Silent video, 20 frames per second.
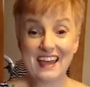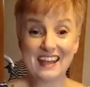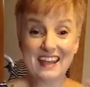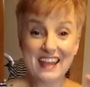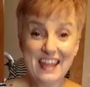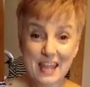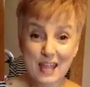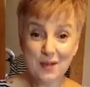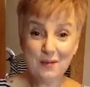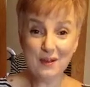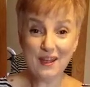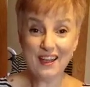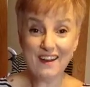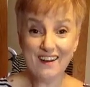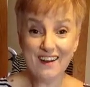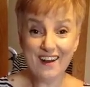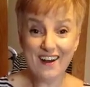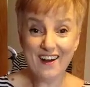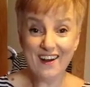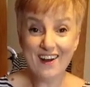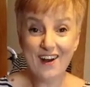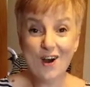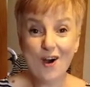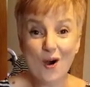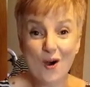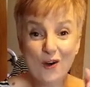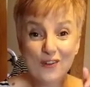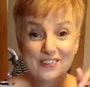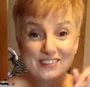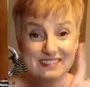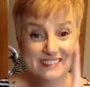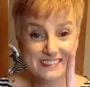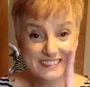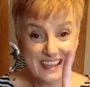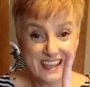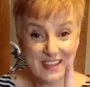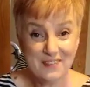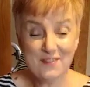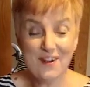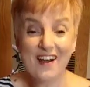and here we are on
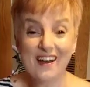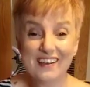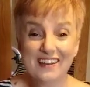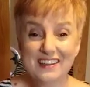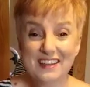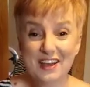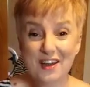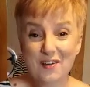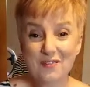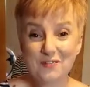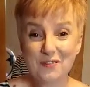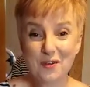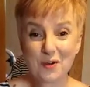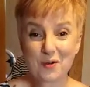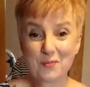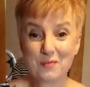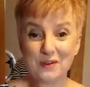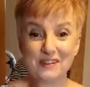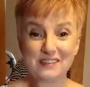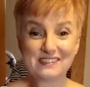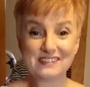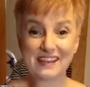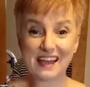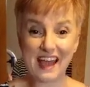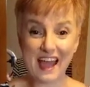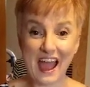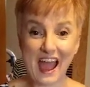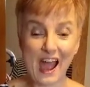day one of Vlogmas.